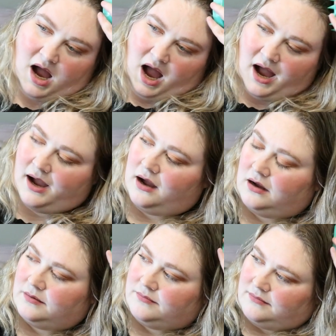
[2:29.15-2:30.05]

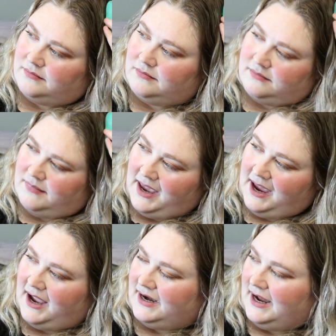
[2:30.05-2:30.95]
um,
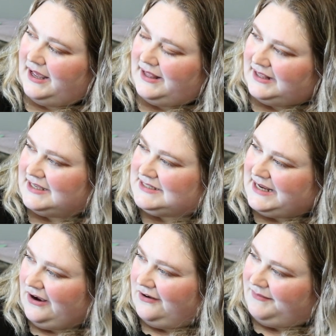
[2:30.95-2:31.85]
and I like the
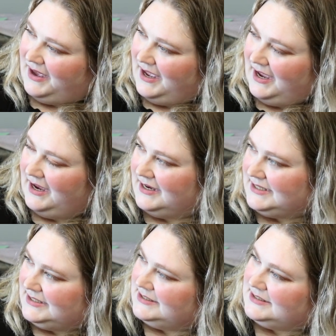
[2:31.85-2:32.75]
sound it
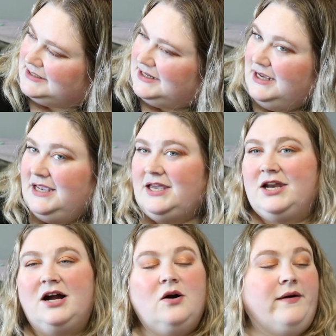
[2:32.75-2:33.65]
makes. You
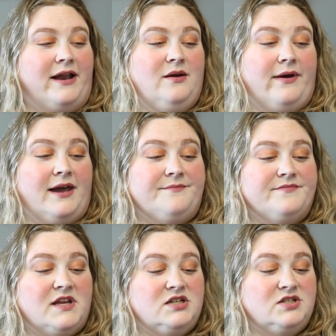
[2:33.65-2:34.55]
know, anyway,
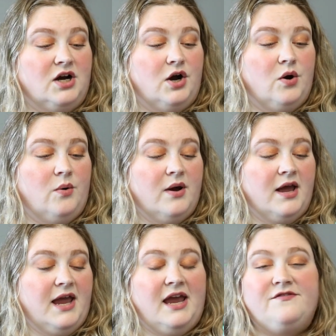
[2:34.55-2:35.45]
so
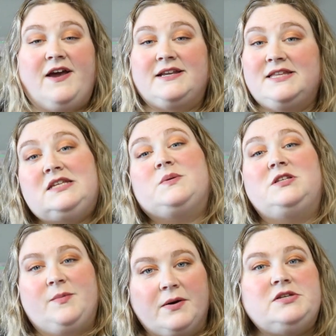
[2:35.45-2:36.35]
in fact this
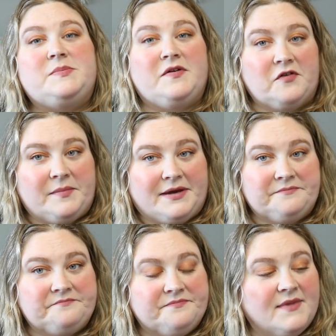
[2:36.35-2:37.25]
was supposed to be for
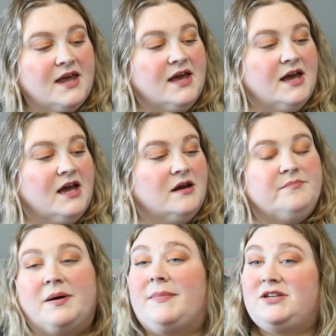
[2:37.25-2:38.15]
me.
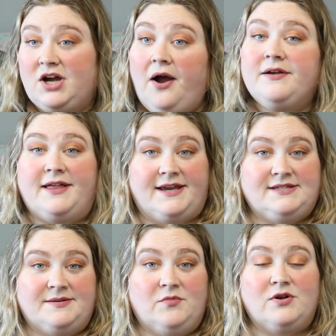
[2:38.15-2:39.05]
But my dog
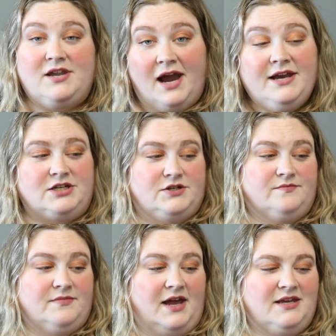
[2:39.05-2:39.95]
likes it more than I
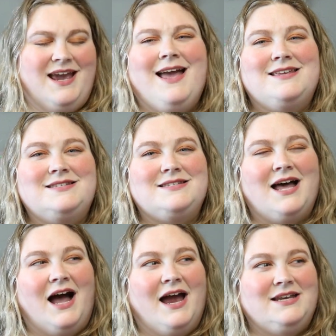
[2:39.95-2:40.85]
do. And yes,
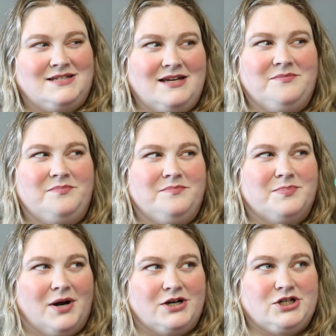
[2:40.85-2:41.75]
I did
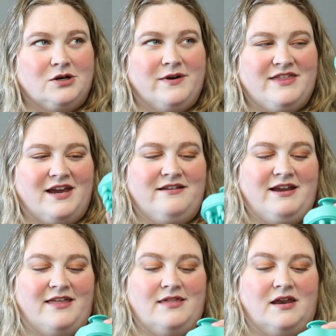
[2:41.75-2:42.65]
brush her with it
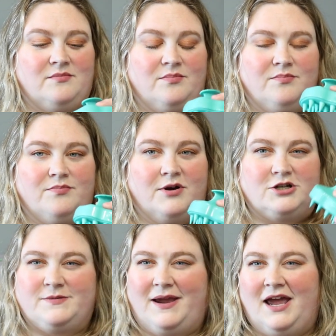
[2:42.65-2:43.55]
and then
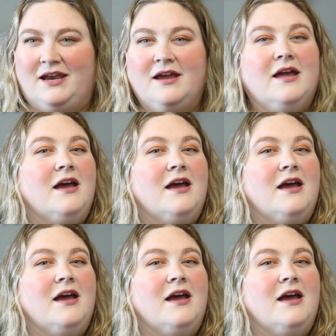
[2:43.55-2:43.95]
brush my head.